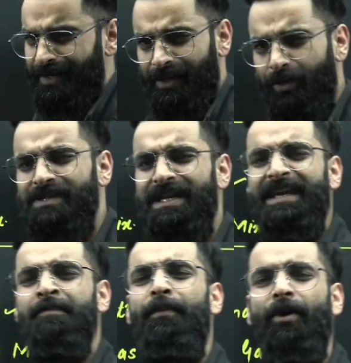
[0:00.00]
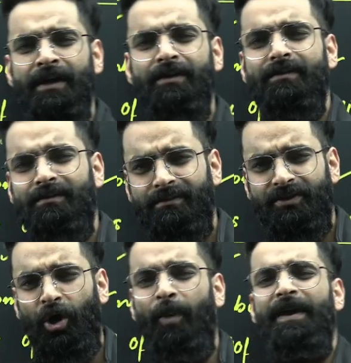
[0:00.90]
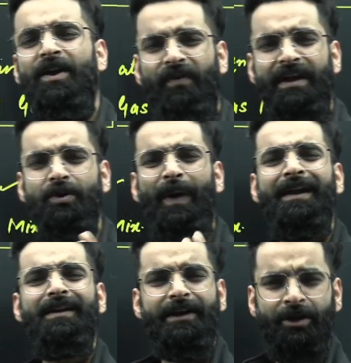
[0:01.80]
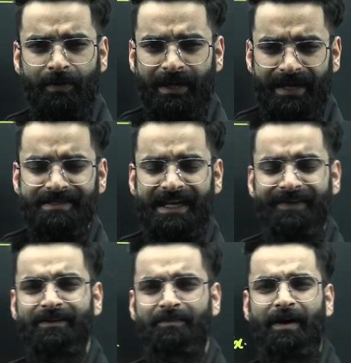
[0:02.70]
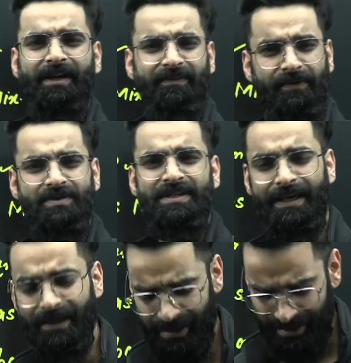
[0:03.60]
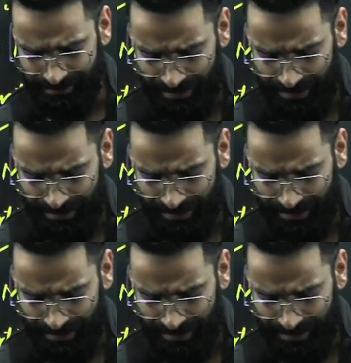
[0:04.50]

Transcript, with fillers: It looks like important topic when you enter in your class 11th, but if you see the